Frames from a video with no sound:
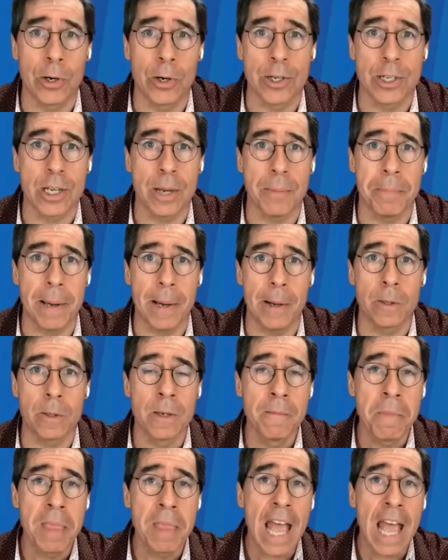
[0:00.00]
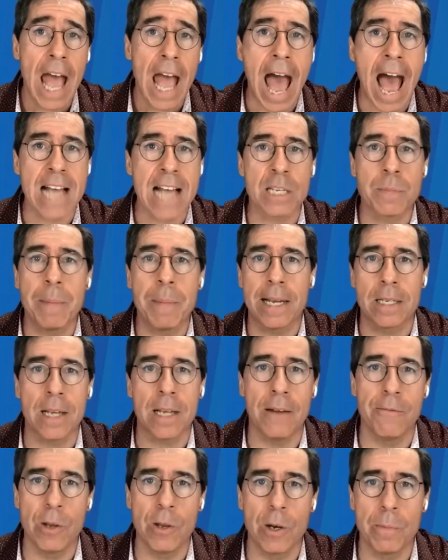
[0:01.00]
owners about
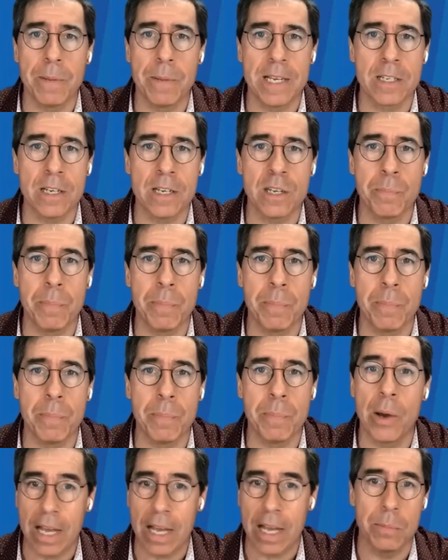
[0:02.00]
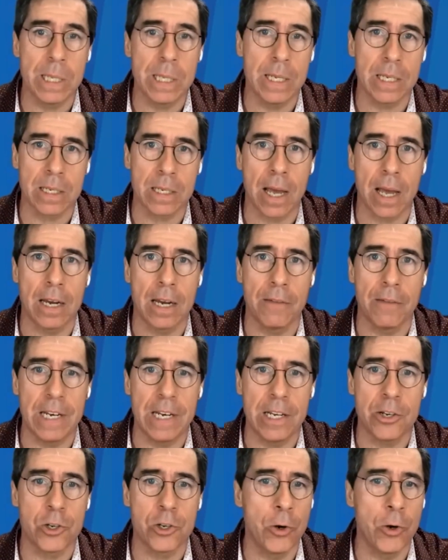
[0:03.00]
aspects of their business. But when it comes to this
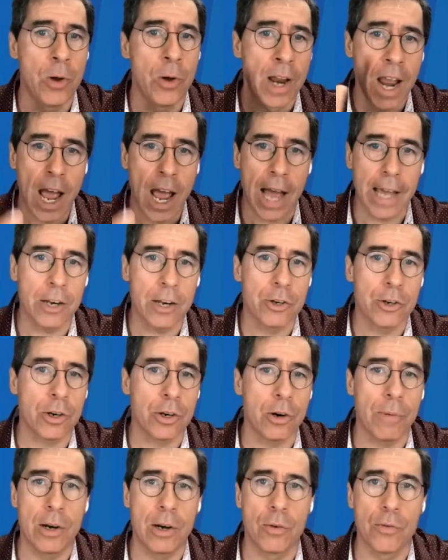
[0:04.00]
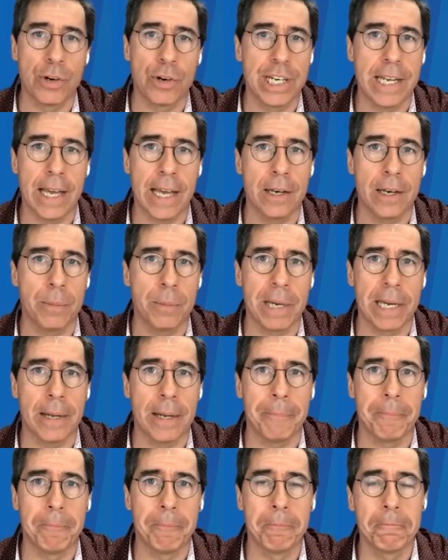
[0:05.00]
kind of an issue, I'm going to turn it right over to Dan to
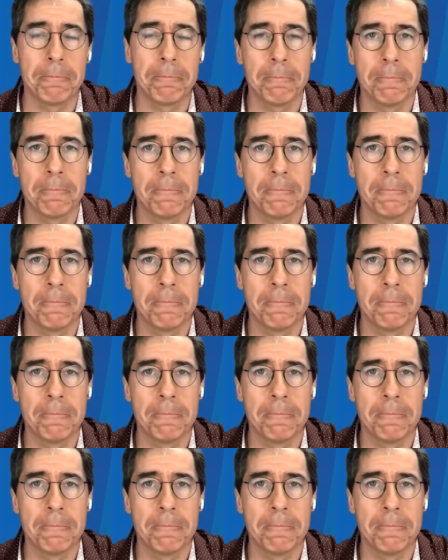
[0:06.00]
pick it up.